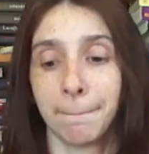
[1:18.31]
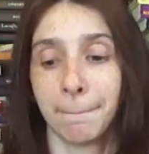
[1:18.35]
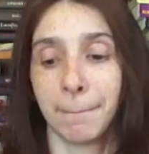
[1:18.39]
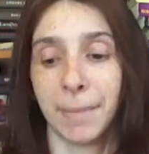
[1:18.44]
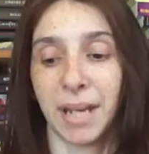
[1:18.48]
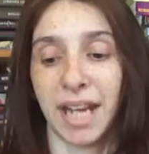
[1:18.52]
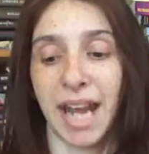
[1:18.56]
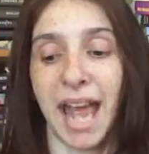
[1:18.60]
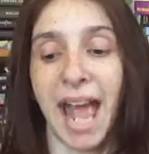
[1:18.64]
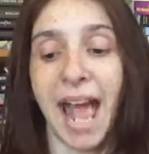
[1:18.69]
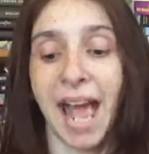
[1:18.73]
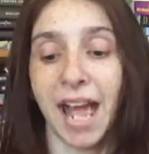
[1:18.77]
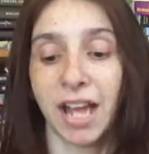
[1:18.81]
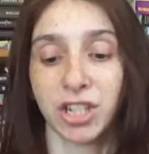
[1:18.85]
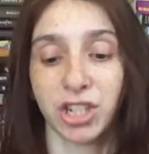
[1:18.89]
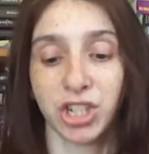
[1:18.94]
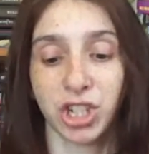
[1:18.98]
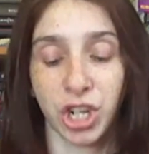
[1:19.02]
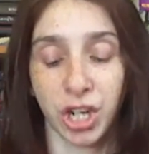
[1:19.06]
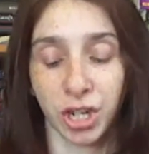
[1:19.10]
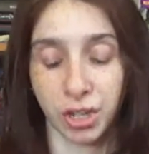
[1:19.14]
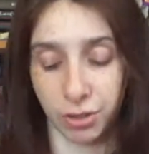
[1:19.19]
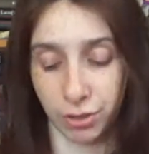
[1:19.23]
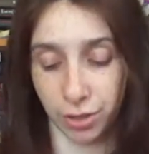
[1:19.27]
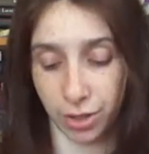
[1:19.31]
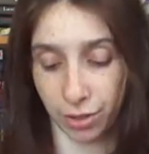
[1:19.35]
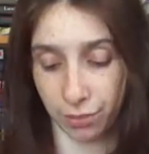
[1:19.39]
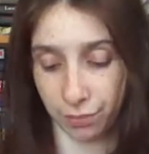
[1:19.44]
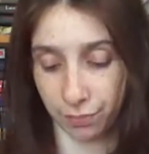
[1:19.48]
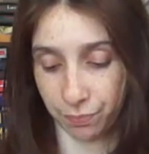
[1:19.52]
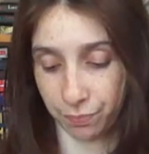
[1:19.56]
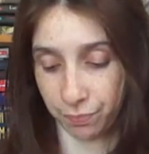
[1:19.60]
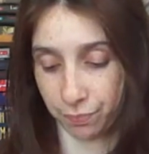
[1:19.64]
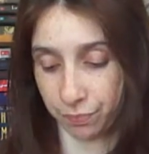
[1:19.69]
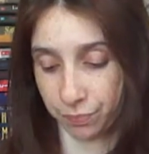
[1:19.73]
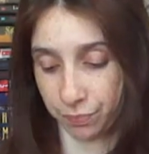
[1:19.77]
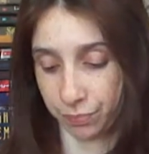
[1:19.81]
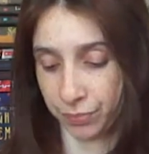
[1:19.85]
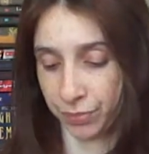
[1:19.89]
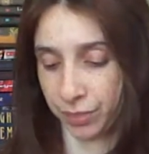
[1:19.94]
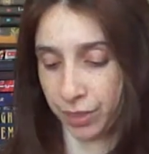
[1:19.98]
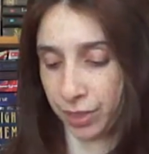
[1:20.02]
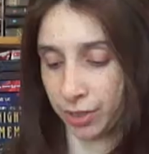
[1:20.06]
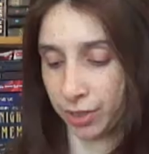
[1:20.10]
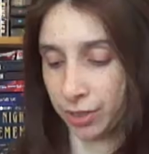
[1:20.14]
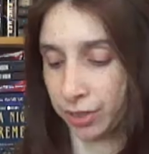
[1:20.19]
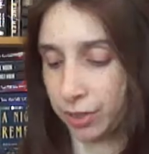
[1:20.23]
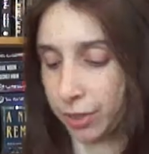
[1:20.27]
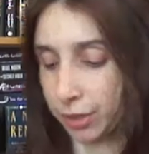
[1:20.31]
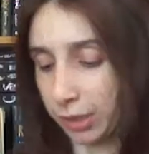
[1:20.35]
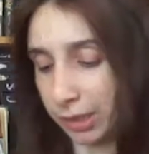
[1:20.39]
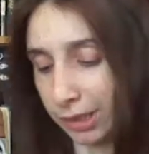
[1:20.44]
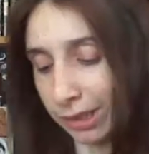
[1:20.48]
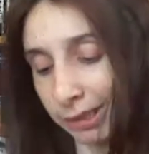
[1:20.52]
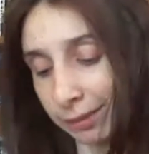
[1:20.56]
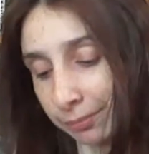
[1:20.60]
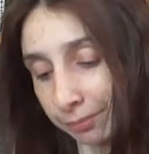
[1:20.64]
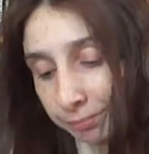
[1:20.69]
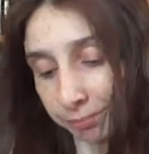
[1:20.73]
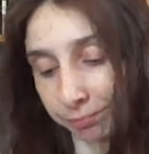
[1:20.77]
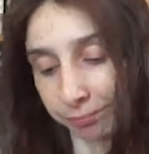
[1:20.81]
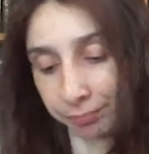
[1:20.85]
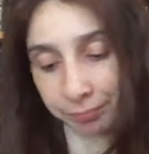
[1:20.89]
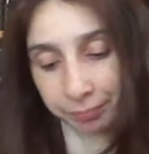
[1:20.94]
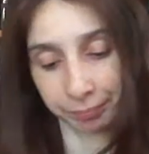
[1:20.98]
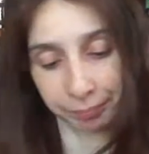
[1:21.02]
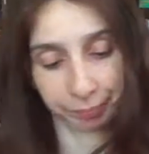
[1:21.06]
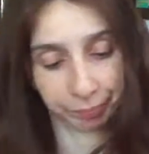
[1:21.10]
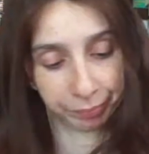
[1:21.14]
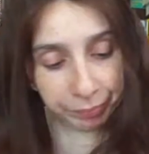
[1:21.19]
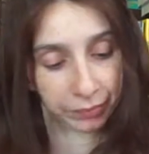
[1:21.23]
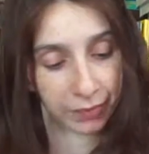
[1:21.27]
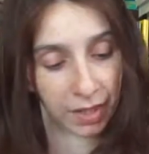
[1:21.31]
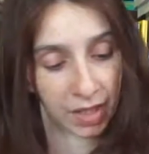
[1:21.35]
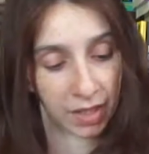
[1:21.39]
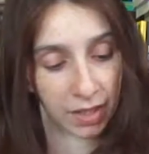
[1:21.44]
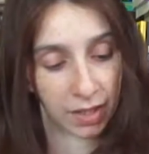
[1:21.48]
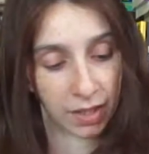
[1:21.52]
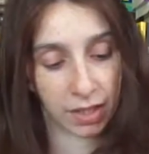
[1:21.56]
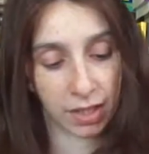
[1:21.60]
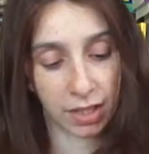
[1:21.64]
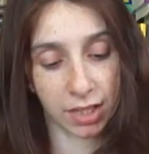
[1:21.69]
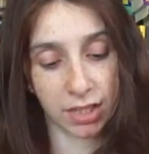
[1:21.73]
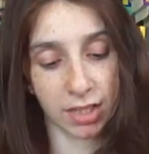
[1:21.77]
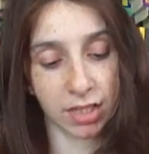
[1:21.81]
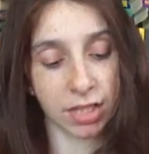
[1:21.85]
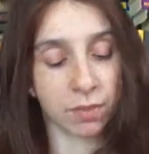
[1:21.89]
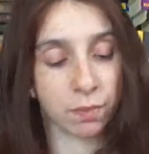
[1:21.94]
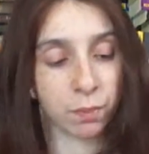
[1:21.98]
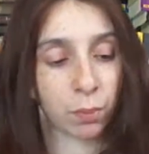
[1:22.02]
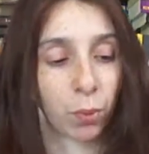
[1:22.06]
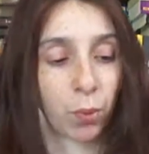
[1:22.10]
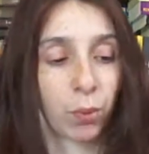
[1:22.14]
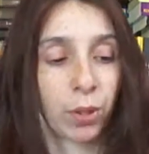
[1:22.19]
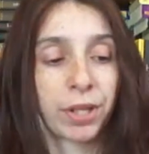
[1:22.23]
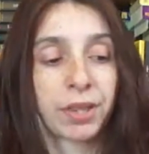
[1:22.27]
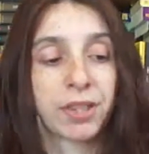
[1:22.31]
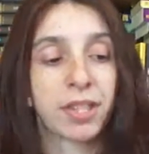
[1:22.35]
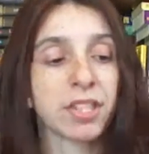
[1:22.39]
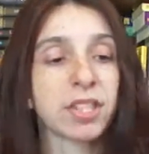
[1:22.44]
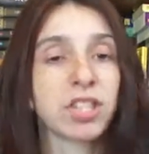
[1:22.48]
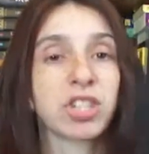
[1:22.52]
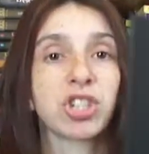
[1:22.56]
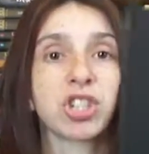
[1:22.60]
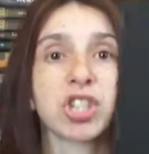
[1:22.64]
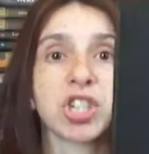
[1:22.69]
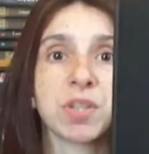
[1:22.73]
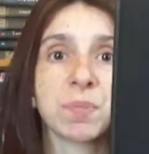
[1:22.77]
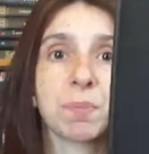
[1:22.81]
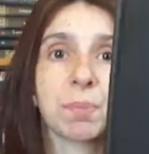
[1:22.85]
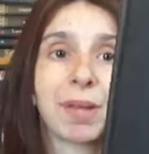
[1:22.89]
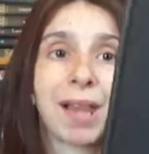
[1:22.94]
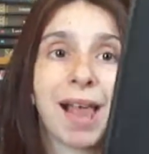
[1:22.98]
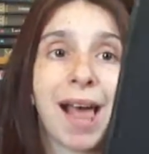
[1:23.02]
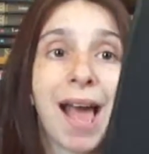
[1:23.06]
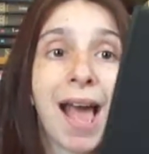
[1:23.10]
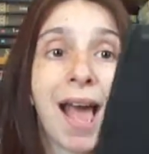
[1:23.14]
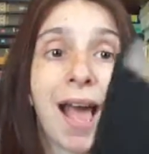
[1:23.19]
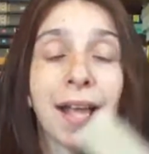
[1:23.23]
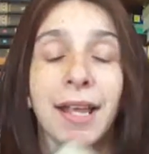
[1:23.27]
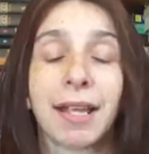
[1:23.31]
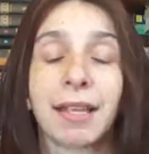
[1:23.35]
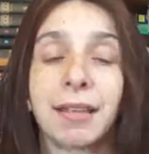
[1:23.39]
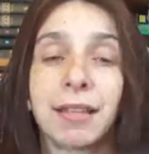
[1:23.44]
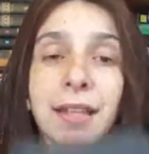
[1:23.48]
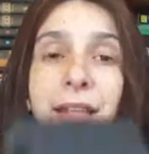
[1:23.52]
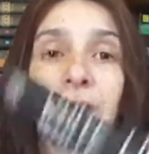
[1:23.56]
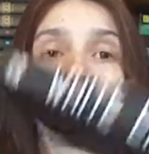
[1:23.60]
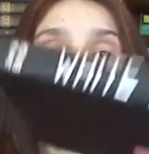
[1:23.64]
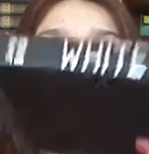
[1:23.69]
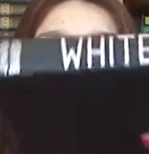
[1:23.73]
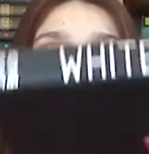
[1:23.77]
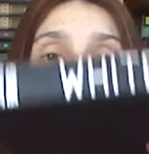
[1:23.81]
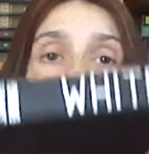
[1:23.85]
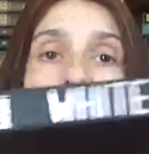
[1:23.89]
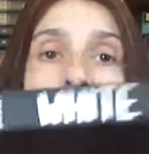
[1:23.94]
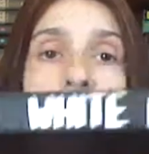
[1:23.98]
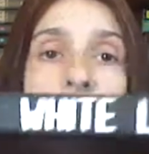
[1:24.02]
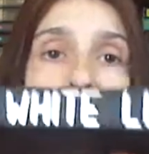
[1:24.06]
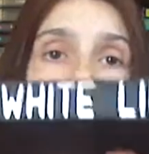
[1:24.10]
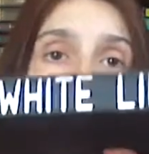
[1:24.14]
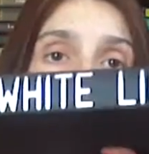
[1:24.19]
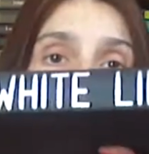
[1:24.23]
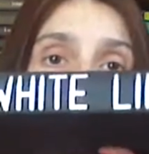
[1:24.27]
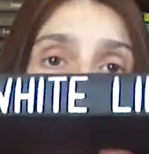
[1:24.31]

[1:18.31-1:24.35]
Banash? I don't know. Oh, this is boring. This is just black and then the